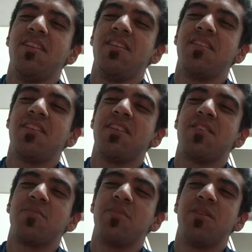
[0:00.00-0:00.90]
you know, they
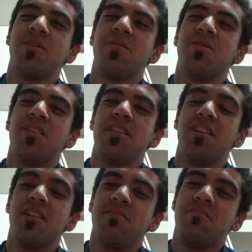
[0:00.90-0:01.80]
thought it was pretty cool.
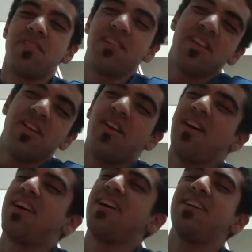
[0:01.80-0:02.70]
But you
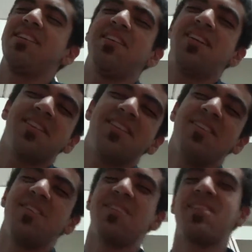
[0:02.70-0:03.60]
know, I thought
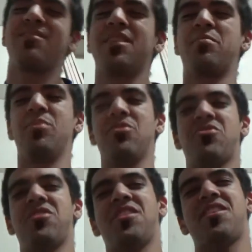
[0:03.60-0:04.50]
it was like
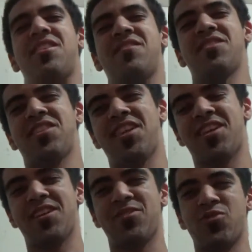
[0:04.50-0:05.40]
bullshit. I thought it was just
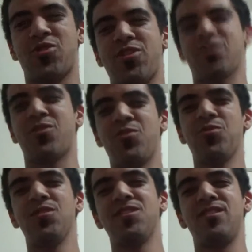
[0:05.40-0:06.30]
like a sort of
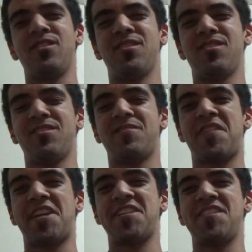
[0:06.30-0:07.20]
cool little
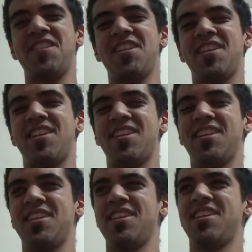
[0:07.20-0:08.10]
fantasy.
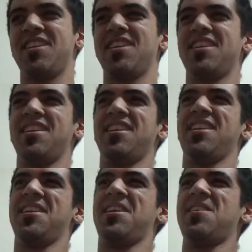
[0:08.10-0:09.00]

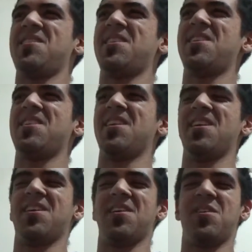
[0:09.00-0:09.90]
And then,
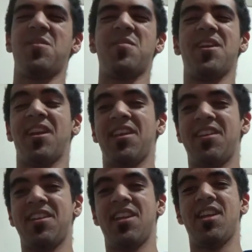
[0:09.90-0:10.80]
oh man,
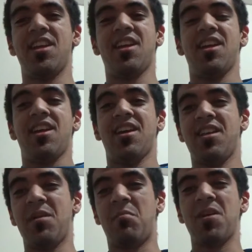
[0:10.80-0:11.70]

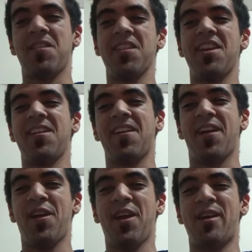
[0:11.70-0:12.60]
And then a month
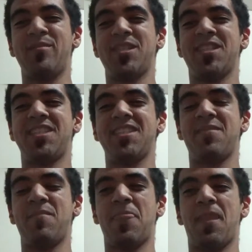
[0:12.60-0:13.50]
later, I'm
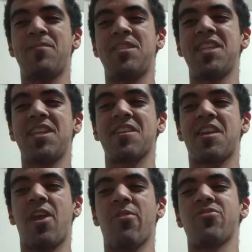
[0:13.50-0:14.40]
sitting on the
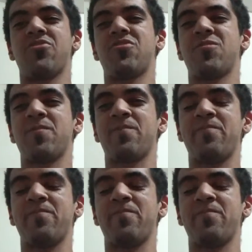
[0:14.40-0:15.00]
couch,